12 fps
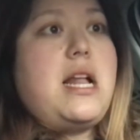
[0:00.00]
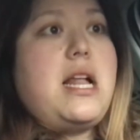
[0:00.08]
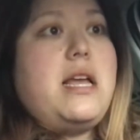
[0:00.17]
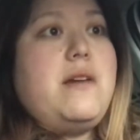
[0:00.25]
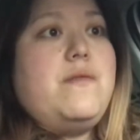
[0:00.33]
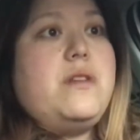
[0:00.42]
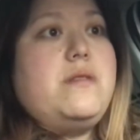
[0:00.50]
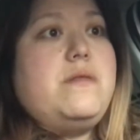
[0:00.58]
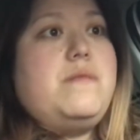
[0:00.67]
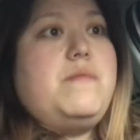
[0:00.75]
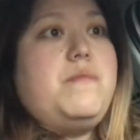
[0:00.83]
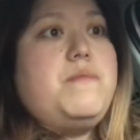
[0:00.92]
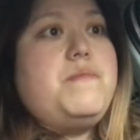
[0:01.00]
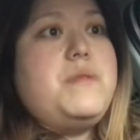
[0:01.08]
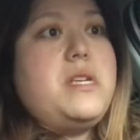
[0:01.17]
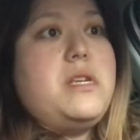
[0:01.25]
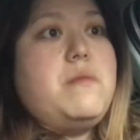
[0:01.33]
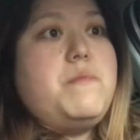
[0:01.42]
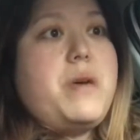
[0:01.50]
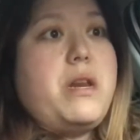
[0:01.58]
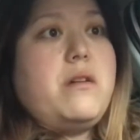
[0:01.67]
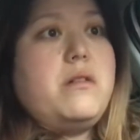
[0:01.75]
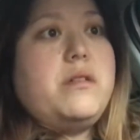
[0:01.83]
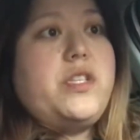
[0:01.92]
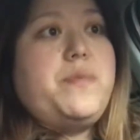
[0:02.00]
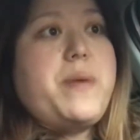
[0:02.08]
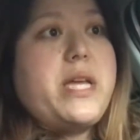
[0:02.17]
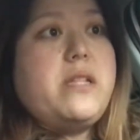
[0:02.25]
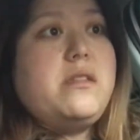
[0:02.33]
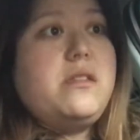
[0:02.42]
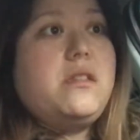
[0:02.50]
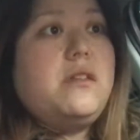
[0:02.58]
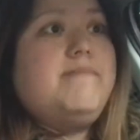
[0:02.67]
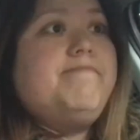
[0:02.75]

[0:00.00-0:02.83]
it would be better spent,